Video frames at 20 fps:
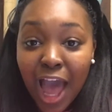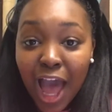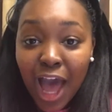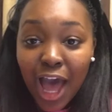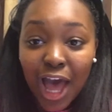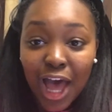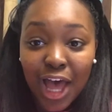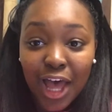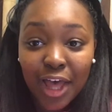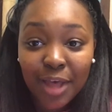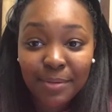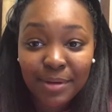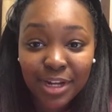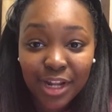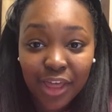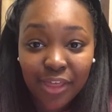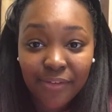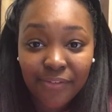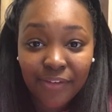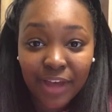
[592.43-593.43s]
Um,
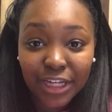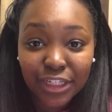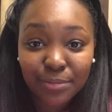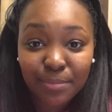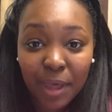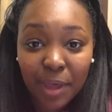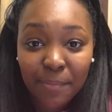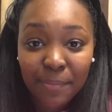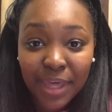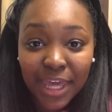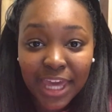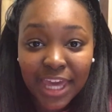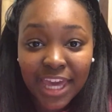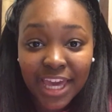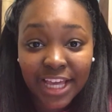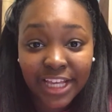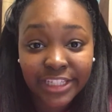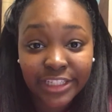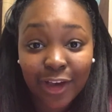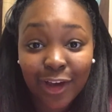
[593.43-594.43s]
another fact about me
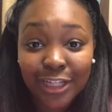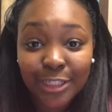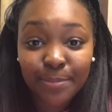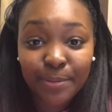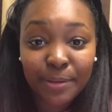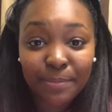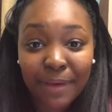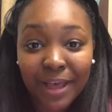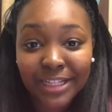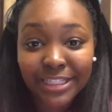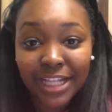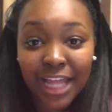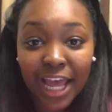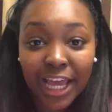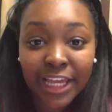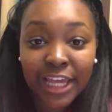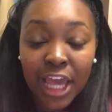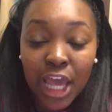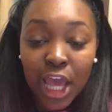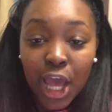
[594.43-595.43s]
is I speak
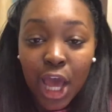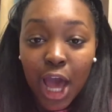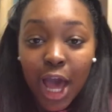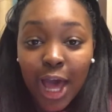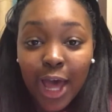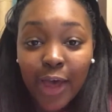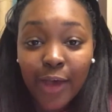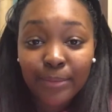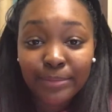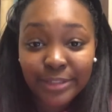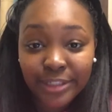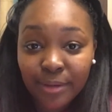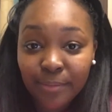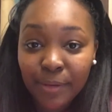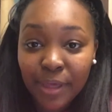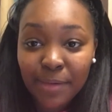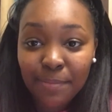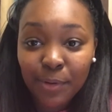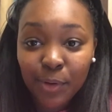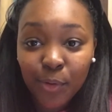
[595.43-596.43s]
backslang. Um,
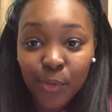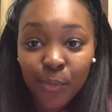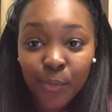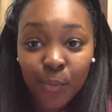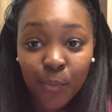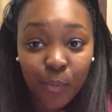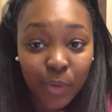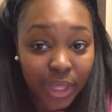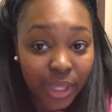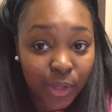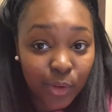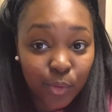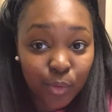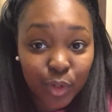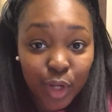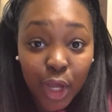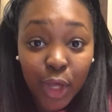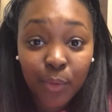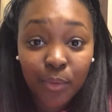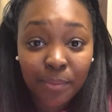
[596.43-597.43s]
some people will
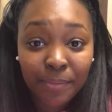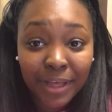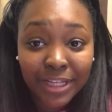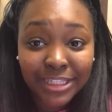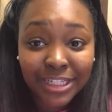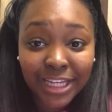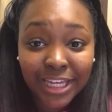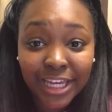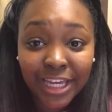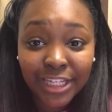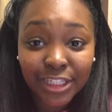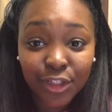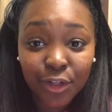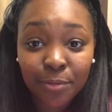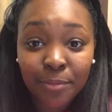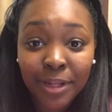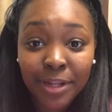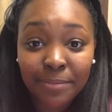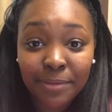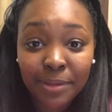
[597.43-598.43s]
know what backslang is.
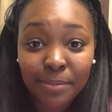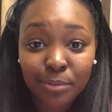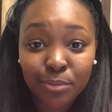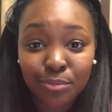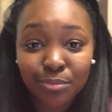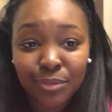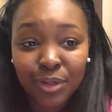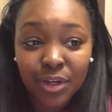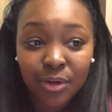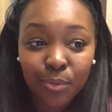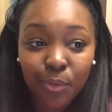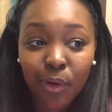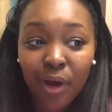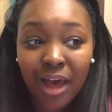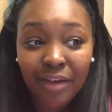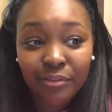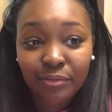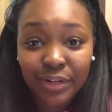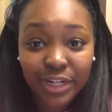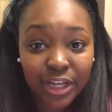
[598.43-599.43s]
Not many people well I
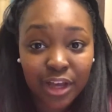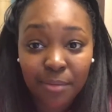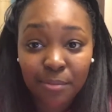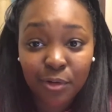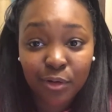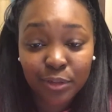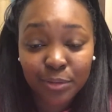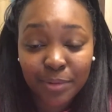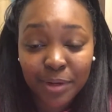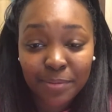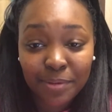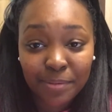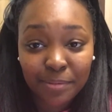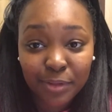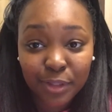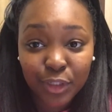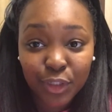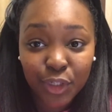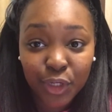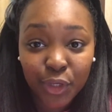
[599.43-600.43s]
haven't really come across many
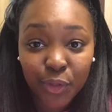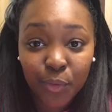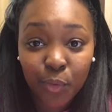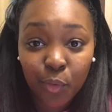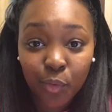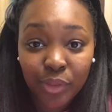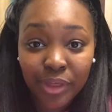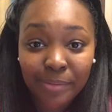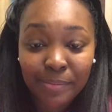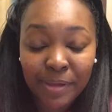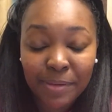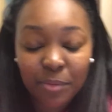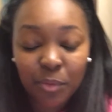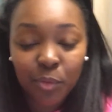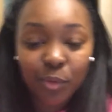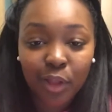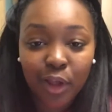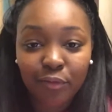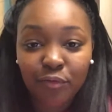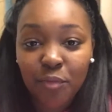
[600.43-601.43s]
people that do, although people
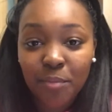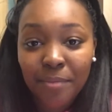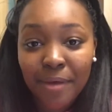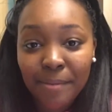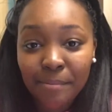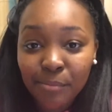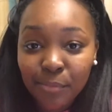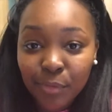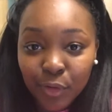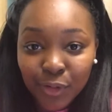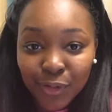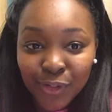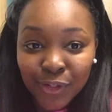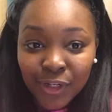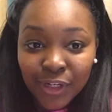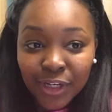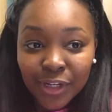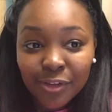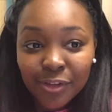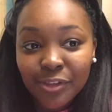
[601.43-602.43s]
will like remember
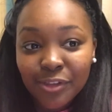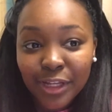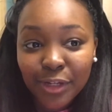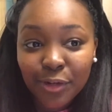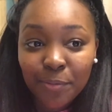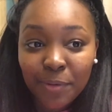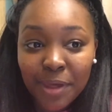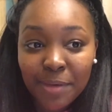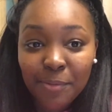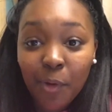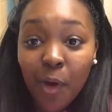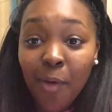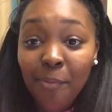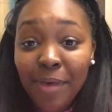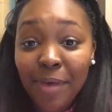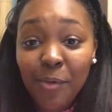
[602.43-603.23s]
they knew people. I